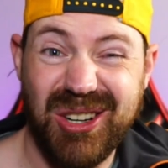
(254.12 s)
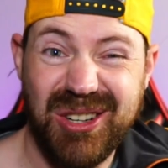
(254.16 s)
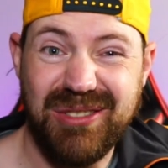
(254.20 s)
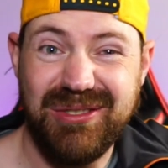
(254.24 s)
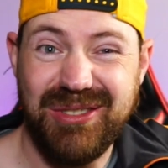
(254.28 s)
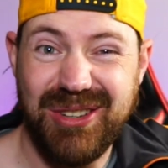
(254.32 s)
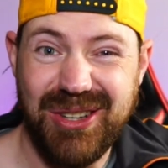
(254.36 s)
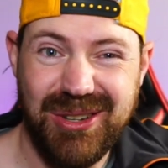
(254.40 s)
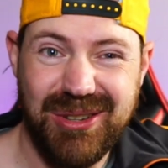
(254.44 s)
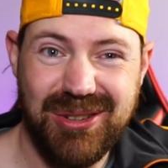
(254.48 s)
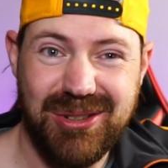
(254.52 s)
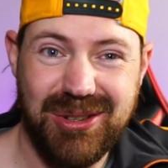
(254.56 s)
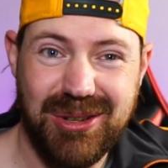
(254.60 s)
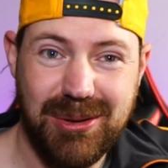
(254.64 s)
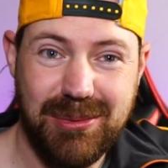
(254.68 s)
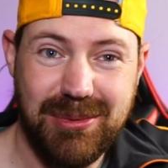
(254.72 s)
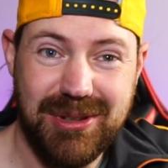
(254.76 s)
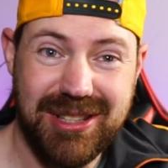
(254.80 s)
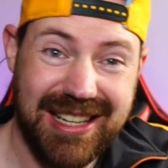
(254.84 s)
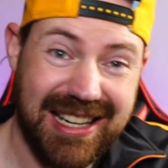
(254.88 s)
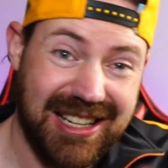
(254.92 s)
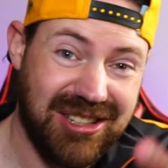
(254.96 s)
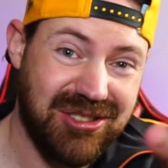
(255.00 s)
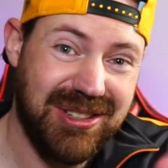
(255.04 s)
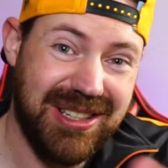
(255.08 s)
of YouTubers
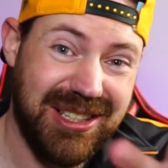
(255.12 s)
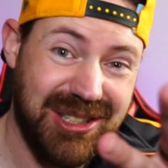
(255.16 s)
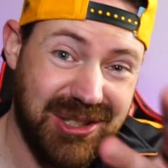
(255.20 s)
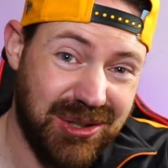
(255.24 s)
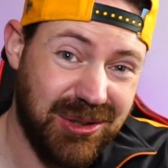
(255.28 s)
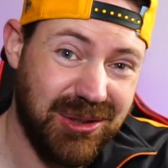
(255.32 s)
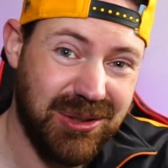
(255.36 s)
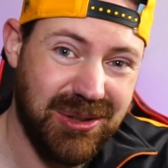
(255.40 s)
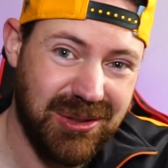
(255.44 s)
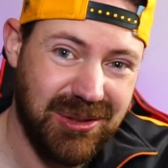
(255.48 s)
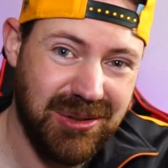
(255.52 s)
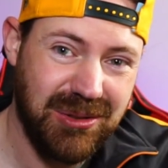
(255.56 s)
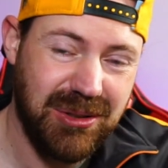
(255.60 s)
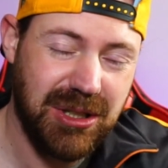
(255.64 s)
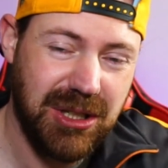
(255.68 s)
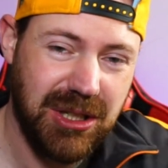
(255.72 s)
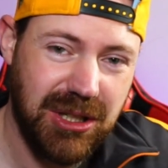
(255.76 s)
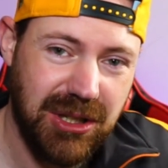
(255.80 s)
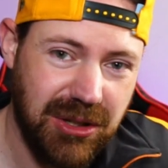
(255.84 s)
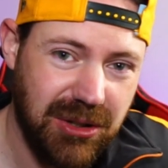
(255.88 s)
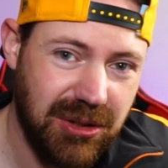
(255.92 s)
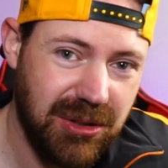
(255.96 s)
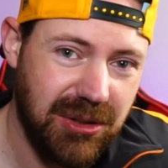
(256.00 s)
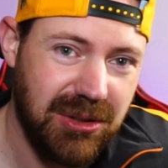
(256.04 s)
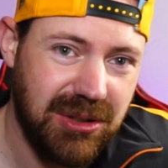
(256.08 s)
actually do
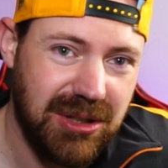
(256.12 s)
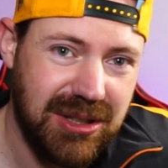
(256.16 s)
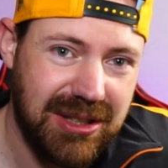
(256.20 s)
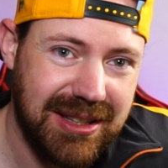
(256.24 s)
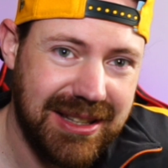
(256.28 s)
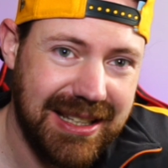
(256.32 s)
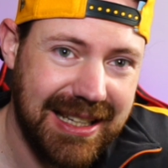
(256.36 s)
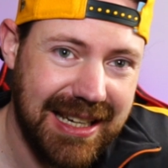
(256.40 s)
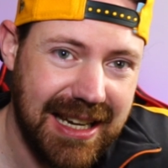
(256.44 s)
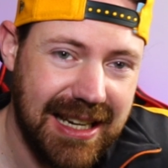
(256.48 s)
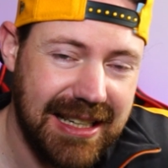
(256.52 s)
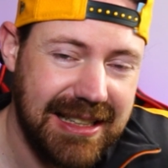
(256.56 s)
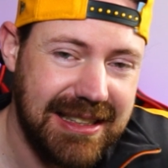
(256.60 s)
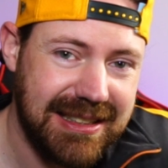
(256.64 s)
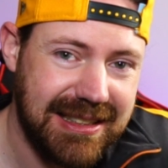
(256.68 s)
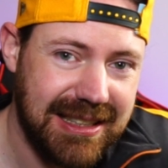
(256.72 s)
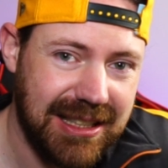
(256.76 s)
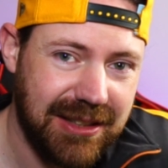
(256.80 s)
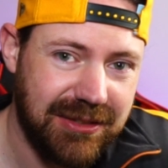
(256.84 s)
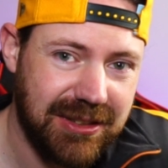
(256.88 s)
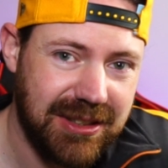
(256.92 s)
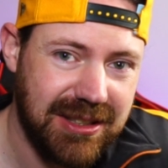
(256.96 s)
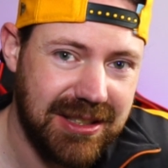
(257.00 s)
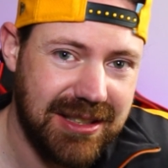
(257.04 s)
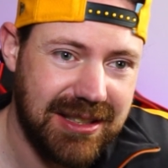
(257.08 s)
use the
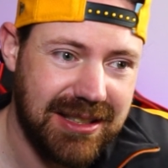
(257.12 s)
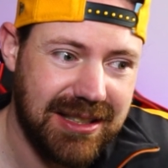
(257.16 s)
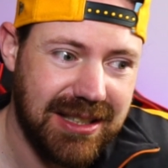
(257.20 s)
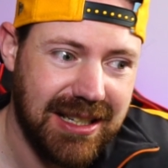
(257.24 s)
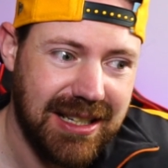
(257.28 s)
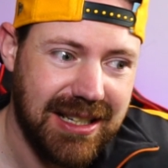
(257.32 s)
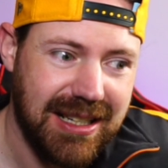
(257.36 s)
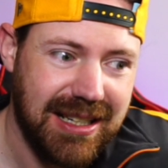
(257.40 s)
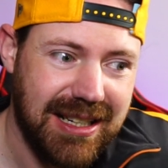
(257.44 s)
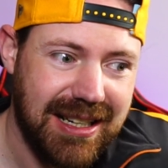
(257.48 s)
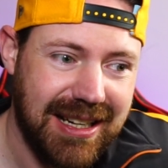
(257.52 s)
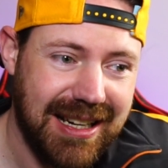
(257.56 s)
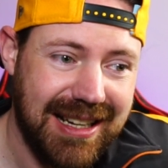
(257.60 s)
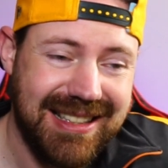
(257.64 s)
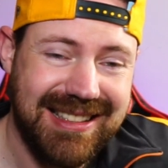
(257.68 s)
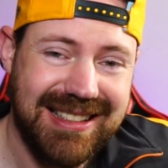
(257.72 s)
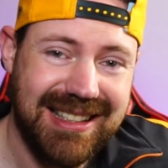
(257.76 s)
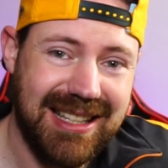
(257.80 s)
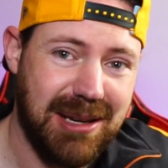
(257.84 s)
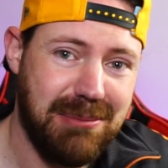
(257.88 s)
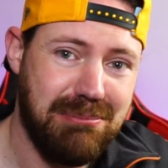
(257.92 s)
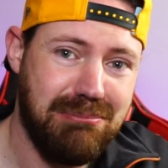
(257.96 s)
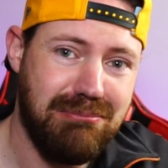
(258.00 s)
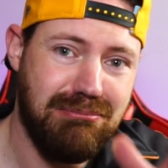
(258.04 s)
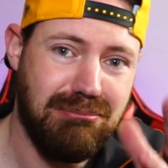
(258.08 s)
A7s as
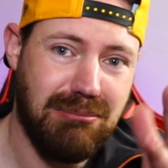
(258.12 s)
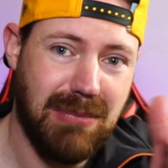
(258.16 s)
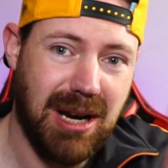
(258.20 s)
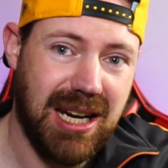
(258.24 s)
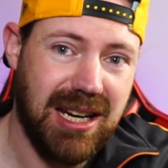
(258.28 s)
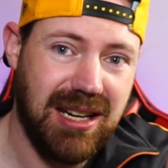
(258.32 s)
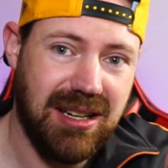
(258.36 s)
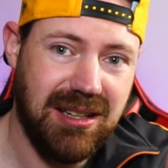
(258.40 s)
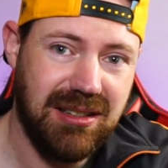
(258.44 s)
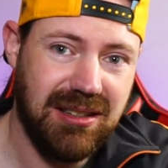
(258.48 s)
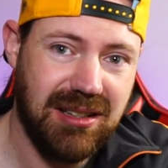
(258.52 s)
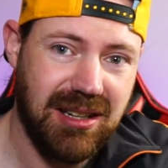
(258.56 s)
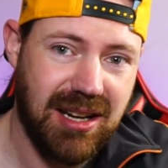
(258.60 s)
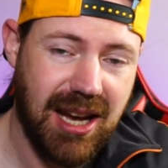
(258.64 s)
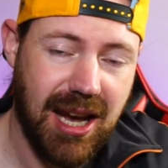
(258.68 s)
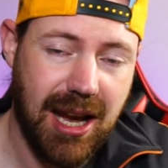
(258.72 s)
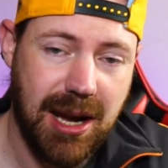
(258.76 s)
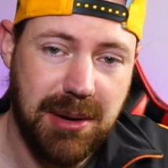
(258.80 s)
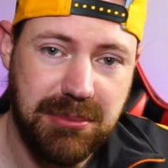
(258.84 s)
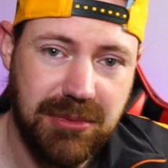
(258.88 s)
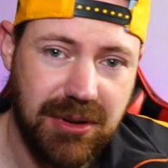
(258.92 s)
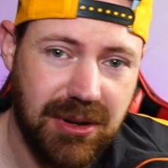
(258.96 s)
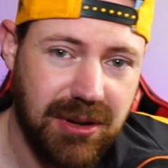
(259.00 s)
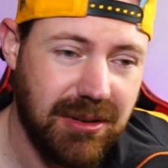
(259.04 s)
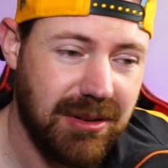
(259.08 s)
their main
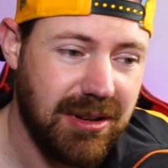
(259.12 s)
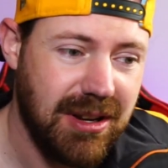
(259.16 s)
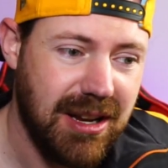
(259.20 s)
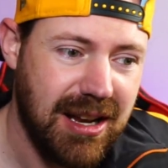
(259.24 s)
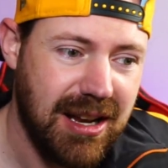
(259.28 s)
camera.